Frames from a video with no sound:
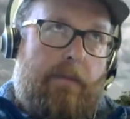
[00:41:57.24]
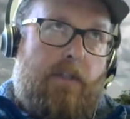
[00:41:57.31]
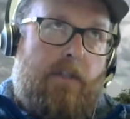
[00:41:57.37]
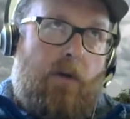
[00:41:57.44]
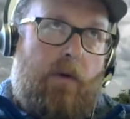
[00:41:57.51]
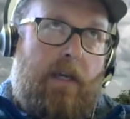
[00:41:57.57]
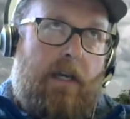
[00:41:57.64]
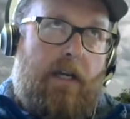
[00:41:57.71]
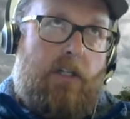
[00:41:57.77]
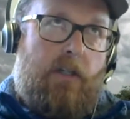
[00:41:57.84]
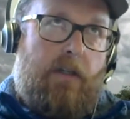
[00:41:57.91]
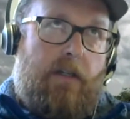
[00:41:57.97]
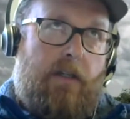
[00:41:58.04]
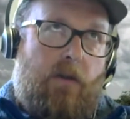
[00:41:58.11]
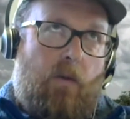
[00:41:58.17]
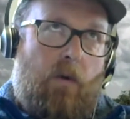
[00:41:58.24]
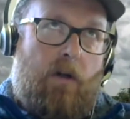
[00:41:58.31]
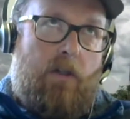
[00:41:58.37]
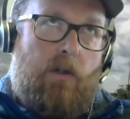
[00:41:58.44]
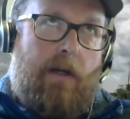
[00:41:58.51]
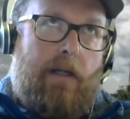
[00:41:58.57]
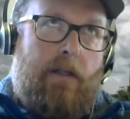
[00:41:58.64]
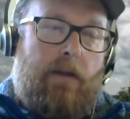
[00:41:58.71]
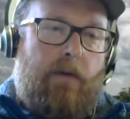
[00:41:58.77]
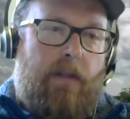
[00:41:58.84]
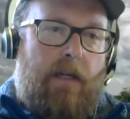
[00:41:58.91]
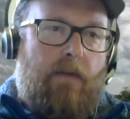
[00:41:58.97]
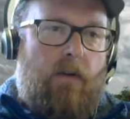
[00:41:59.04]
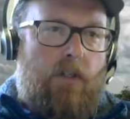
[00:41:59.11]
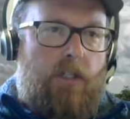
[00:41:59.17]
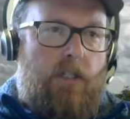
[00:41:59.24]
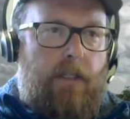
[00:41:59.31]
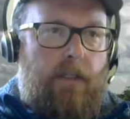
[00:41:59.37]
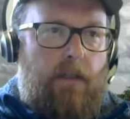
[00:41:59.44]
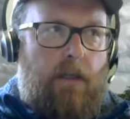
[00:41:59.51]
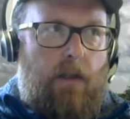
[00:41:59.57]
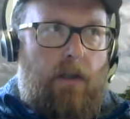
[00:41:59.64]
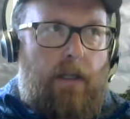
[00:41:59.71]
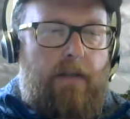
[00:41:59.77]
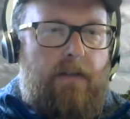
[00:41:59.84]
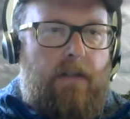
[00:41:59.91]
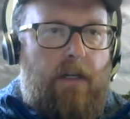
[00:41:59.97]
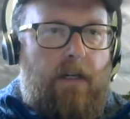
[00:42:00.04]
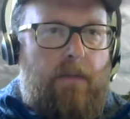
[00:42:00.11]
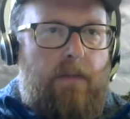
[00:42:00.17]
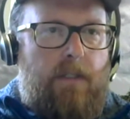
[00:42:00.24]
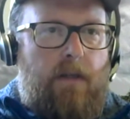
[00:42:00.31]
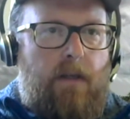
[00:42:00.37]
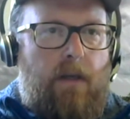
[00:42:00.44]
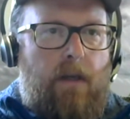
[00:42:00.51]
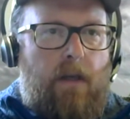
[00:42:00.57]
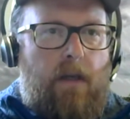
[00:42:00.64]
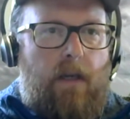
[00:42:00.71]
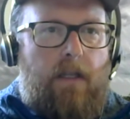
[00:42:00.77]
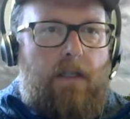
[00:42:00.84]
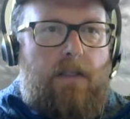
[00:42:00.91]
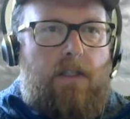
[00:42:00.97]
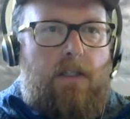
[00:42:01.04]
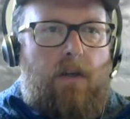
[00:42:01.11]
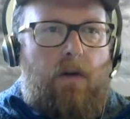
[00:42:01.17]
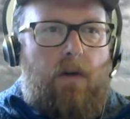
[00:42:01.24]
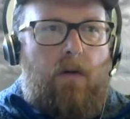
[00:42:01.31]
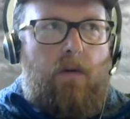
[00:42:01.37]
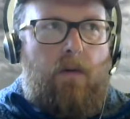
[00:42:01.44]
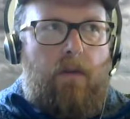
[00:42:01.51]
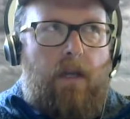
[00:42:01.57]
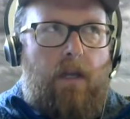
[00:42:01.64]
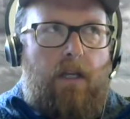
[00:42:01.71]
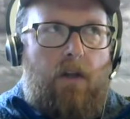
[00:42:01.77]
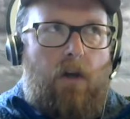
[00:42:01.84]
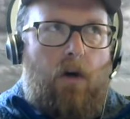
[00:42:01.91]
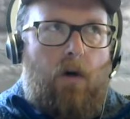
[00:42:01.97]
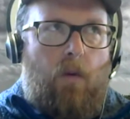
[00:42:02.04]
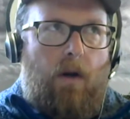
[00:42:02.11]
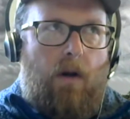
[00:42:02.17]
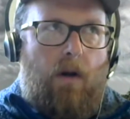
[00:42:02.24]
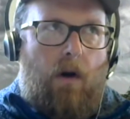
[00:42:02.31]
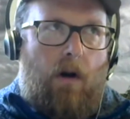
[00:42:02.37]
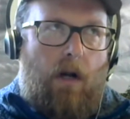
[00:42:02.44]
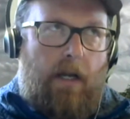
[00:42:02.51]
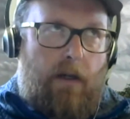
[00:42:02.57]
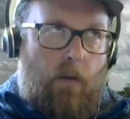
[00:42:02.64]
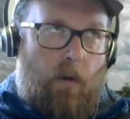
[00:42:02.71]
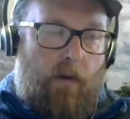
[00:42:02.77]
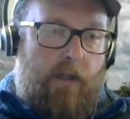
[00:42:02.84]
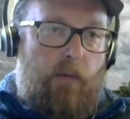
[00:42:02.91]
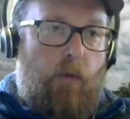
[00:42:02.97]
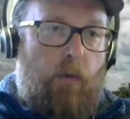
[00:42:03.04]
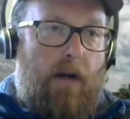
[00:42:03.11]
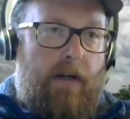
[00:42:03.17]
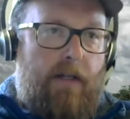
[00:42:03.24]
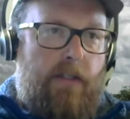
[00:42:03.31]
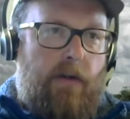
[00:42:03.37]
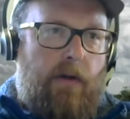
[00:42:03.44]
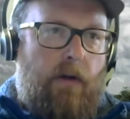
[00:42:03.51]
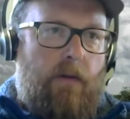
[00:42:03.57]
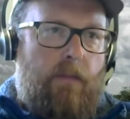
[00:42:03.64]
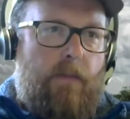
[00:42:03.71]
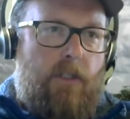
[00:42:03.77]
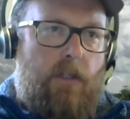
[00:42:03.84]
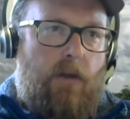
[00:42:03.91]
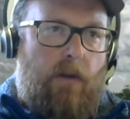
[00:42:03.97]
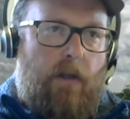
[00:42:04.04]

So we actually get to work directly with Evergy a lot of times, and so they know where our high quality prairies are. So